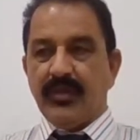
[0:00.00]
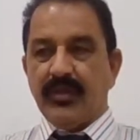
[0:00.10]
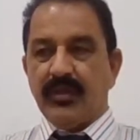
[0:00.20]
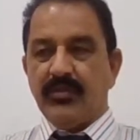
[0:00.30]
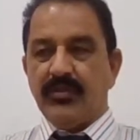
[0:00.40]

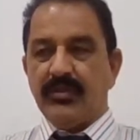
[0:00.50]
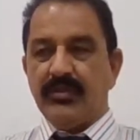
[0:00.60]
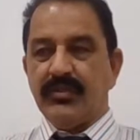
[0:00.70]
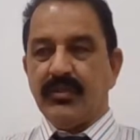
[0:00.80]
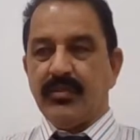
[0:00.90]
Grout
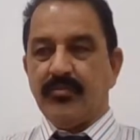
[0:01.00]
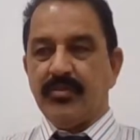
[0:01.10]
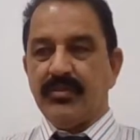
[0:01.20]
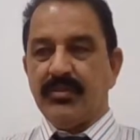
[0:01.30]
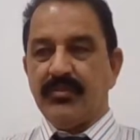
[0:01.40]
is the
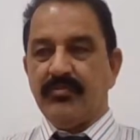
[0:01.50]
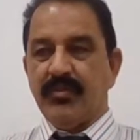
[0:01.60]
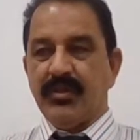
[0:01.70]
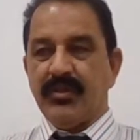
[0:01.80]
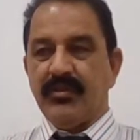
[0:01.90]
composite
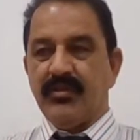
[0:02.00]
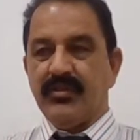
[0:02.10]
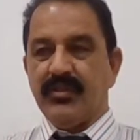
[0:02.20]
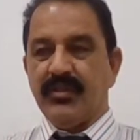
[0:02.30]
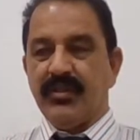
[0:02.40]
material
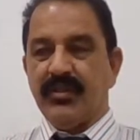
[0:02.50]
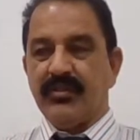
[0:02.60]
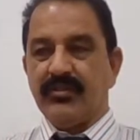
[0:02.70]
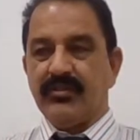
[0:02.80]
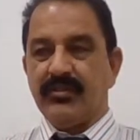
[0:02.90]
generally
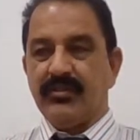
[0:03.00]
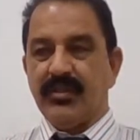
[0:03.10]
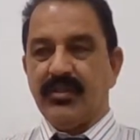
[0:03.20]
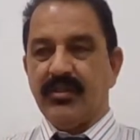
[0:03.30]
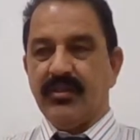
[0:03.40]

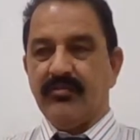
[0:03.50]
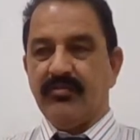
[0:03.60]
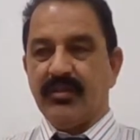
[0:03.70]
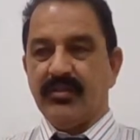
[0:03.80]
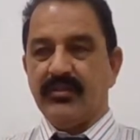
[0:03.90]
consisting of
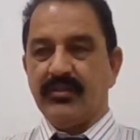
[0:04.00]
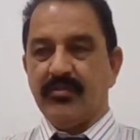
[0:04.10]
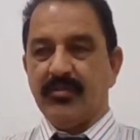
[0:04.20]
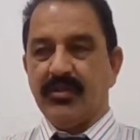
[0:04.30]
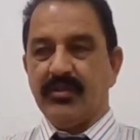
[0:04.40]
water,
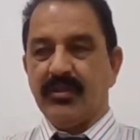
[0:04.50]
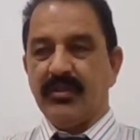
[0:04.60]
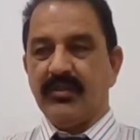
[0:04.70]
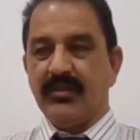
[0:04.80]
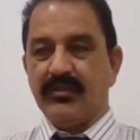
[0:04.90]
cement,
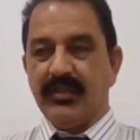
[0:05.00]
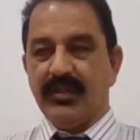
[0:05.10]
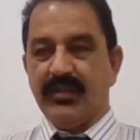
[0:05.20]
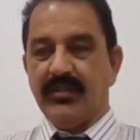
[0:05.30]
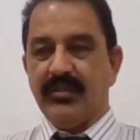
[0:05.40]
and the
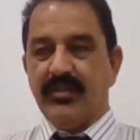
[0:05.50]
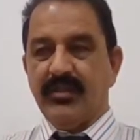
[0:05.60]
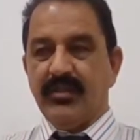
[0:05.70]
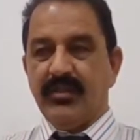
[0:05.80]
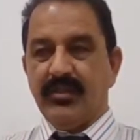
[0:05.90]
sand.
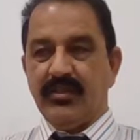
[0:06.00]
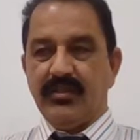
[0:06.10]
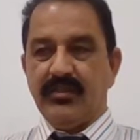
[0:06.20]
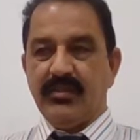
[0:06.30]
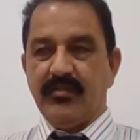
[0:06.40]
It
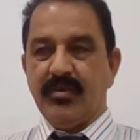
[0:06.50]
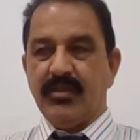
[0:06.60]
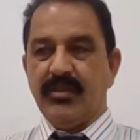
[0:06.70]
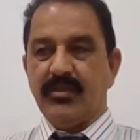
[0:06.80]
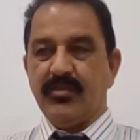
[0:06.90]
is
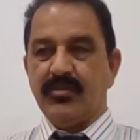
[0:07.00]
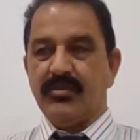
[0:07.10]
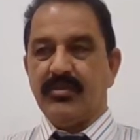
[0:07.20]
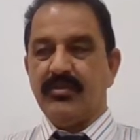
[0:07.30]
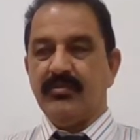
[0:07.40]
typically
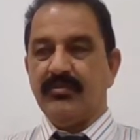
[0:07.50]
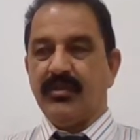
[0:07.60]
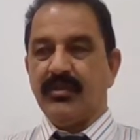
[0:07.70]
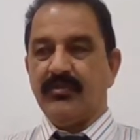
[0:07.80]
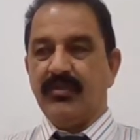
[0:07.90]
used
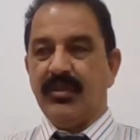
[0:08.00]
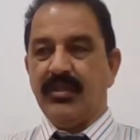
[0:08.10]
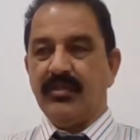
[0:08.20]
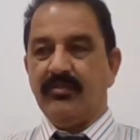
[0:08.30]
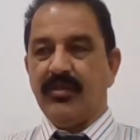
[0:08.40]
for
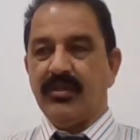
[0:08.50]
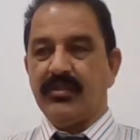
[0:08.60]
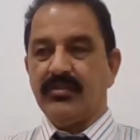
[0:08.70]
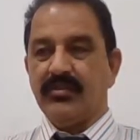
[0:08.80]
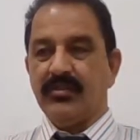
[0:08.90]
filling
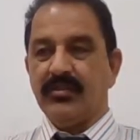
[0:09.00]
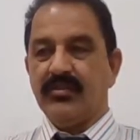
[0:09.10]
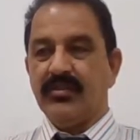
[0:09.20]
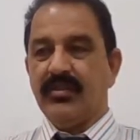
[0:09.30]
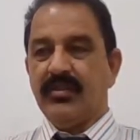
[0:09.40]
voids under